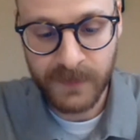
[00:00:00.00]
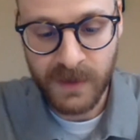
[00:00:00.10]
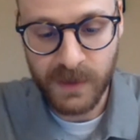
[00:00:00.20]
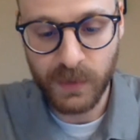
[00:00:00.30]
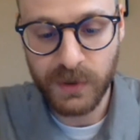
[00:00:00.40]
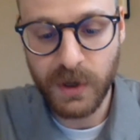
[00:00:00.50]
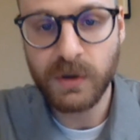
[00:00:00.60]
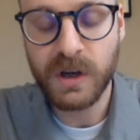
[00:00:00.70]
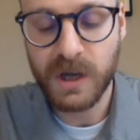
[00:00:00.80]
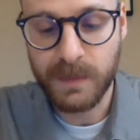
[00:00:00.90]
There will no
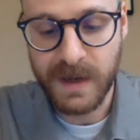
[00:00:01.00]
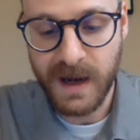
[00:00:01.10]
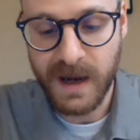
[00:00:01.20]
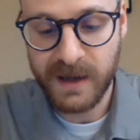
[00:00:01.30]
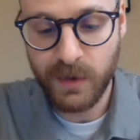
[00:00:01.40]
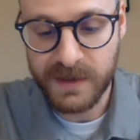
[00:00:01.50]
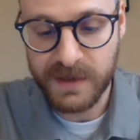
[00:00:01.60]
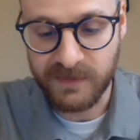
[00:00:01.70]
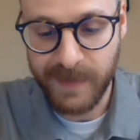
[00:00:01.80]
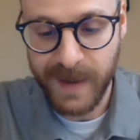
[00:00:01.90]
longer be conquest
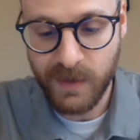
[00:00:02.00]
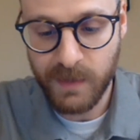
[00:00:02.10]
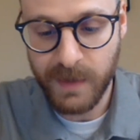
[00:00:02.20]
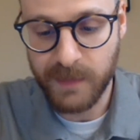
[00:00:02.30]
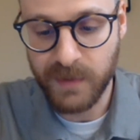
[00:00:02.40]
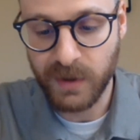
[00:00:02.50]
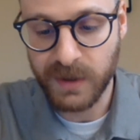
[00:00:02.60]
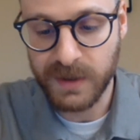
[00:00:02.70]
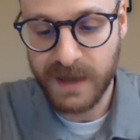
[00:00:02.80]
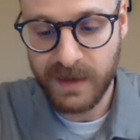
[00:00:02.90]
of power by a
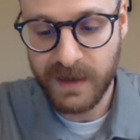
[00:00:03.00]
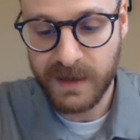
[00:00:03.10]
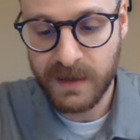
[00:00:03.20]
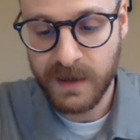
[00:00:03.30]
proletariat